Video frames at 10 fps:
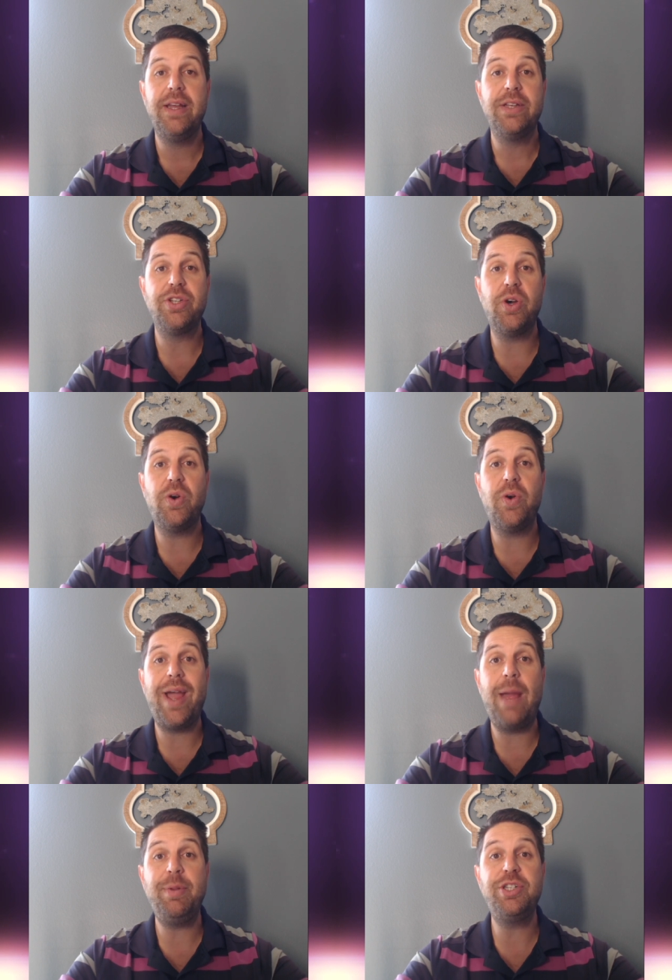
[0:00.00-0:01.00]
So
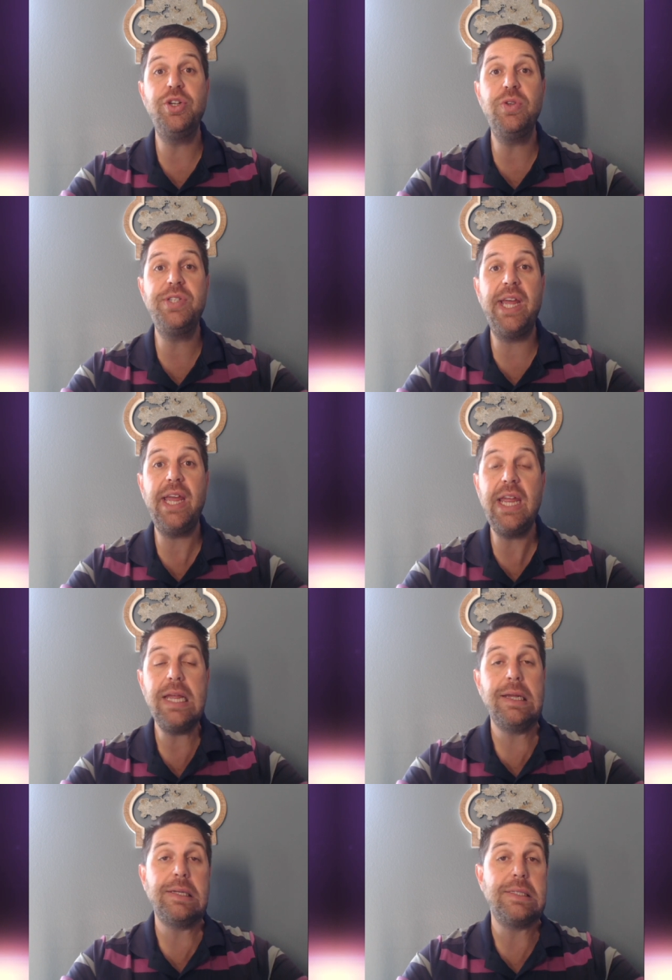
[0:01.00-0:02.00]
happy
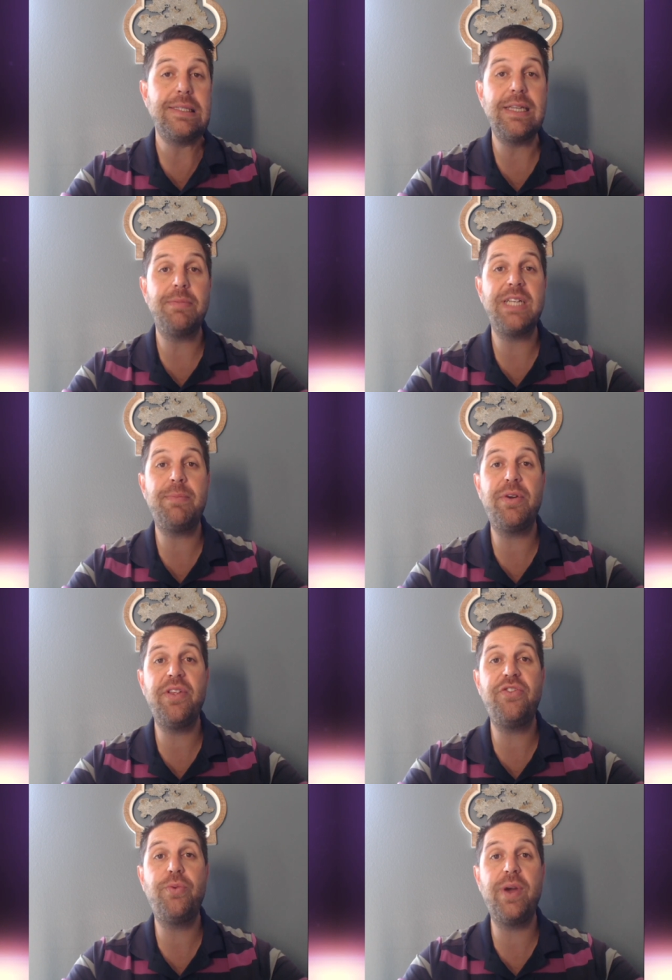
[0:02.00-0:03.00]
Tuesday, September
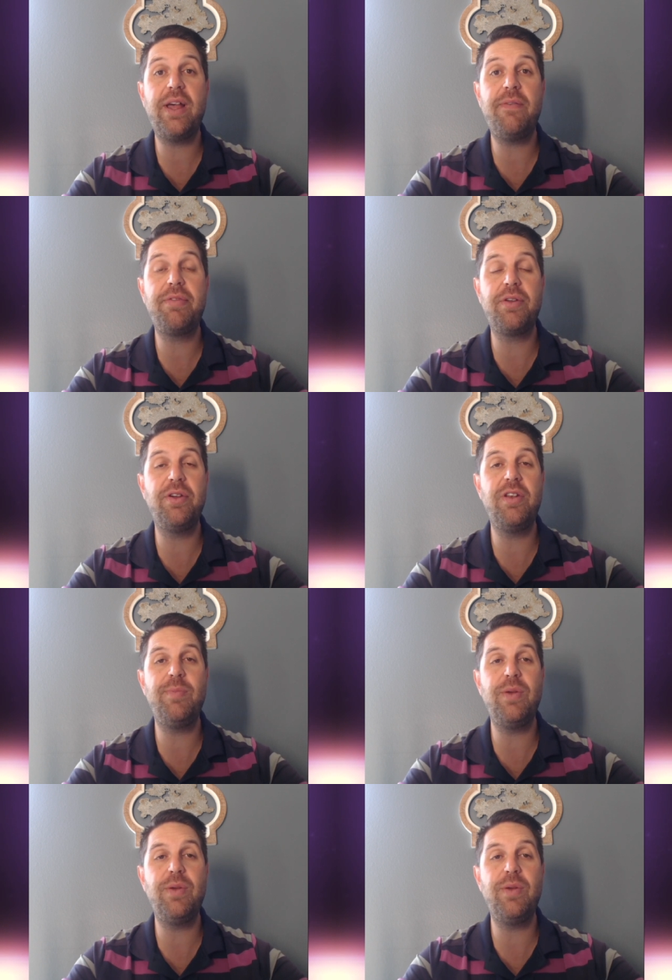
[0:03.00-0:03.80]
the 12th. Good to be